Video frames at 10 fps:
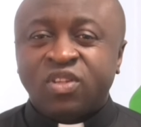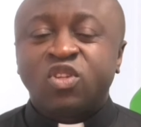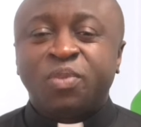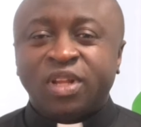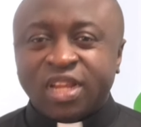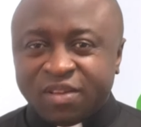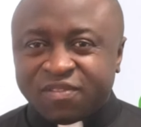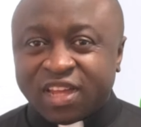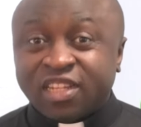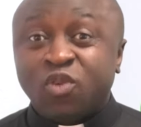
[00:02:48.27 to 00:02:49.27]
to believe
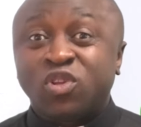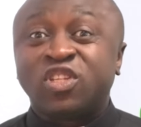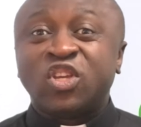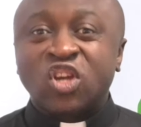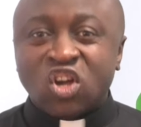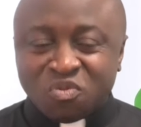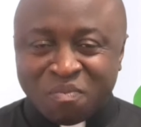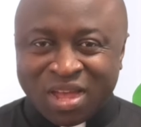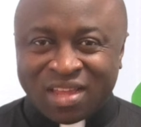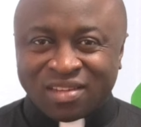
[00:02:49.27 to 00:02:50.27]
that he was a young
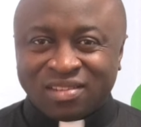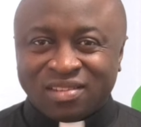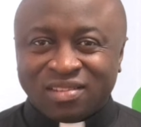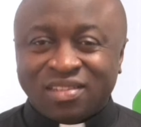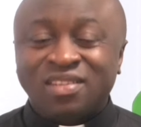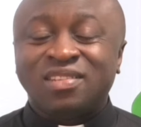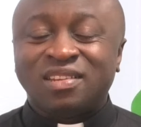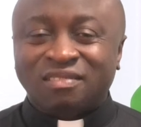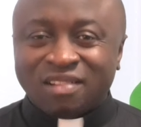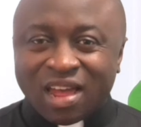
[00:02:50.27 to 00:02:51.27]
man since
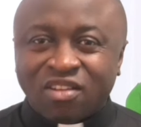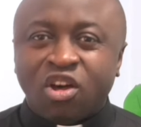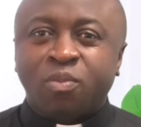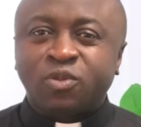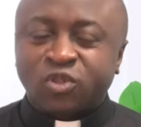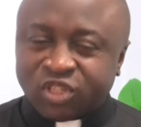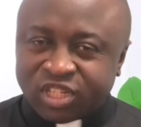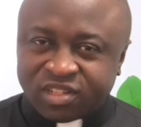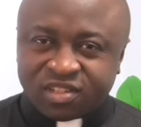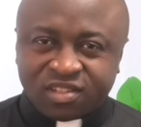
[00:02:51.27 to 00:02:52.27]
he ran up to
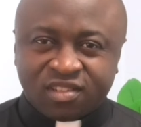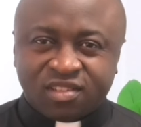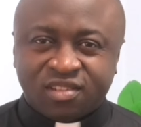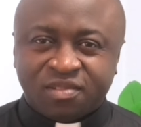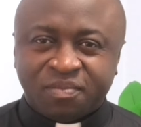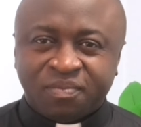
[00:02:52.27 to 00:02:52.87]
Jesus.